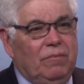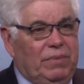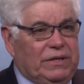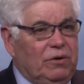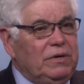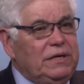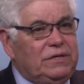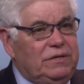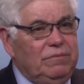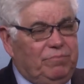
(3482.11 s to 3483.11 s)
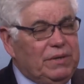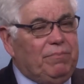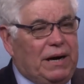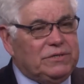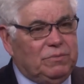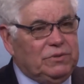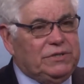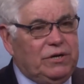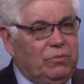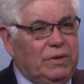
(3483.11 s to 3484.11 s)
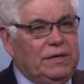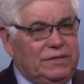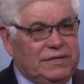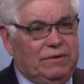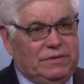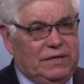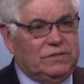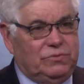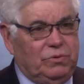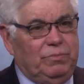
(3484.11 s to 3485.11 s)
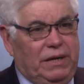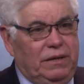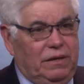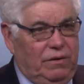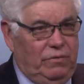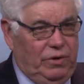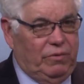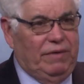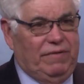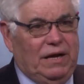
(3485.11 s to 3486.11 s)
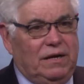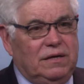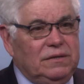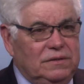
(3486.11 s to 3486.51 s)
But the only possible tier one in South Texas will be Rio Grande Valley.